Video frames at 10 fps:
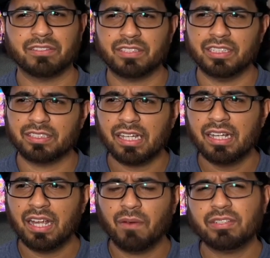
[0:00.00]
since
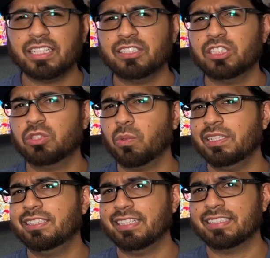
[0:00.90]
I want to say since
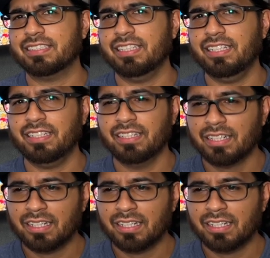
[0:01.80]
2016,